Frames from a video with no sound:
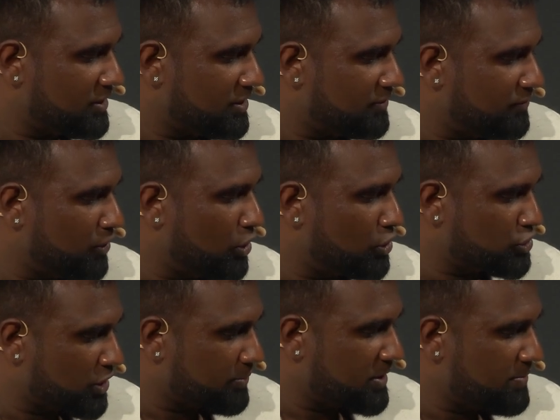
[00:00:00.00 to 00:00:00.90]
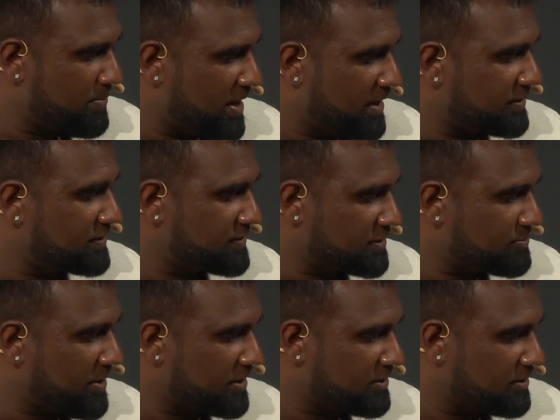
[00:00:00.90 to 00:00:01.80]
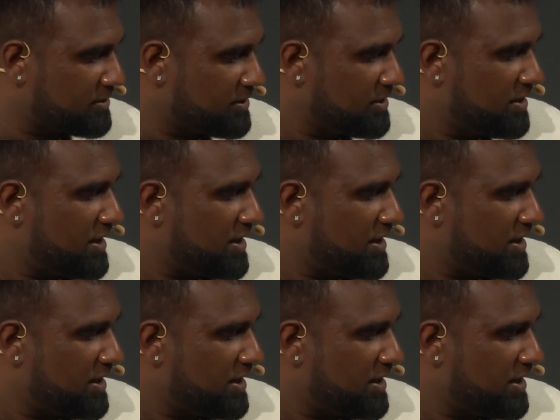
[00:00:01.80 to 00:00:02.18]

of long term impact that's expected,